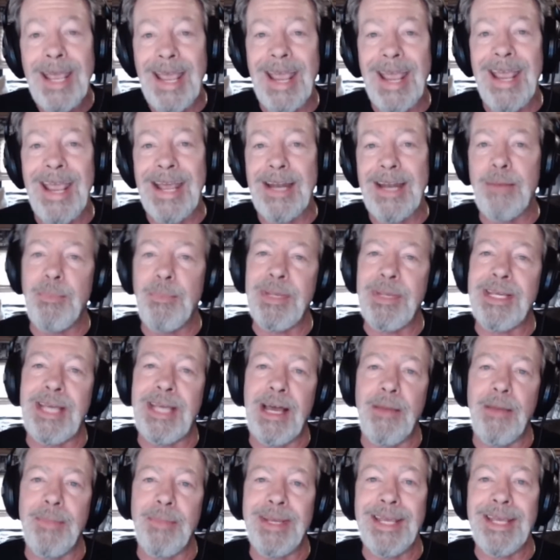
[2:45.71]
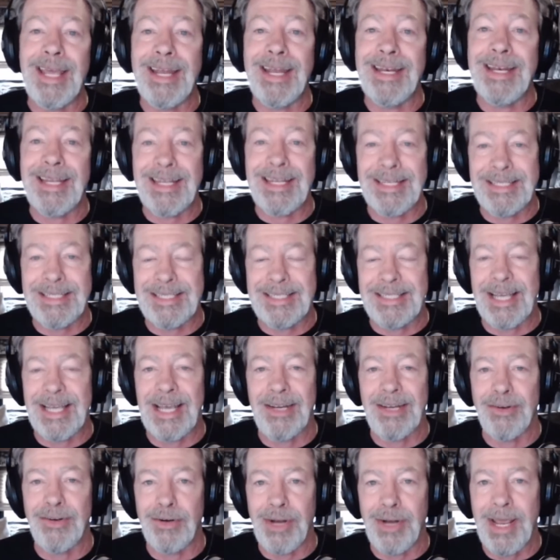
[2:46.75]
and becoming an
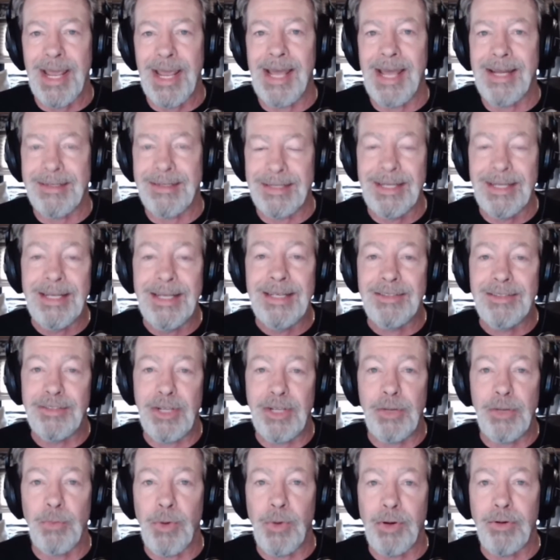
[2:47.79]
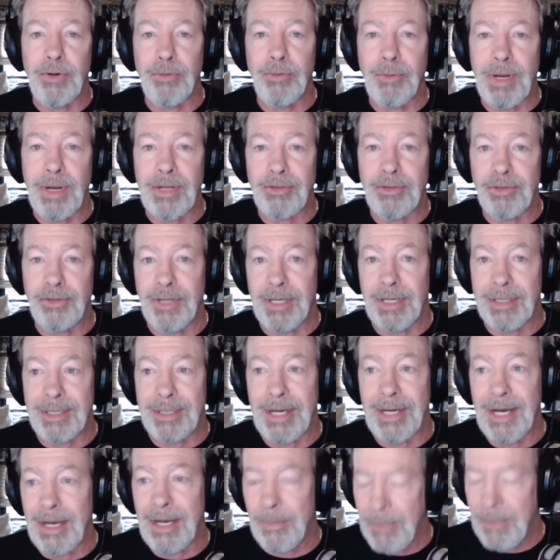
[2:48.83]
insider at
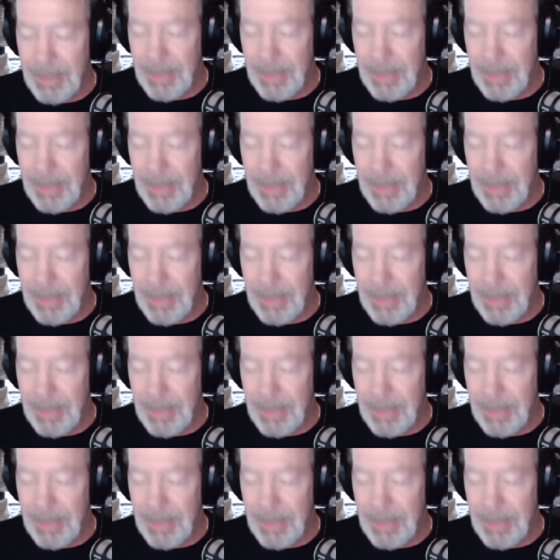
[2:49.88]
SkinwalkerRanch.com.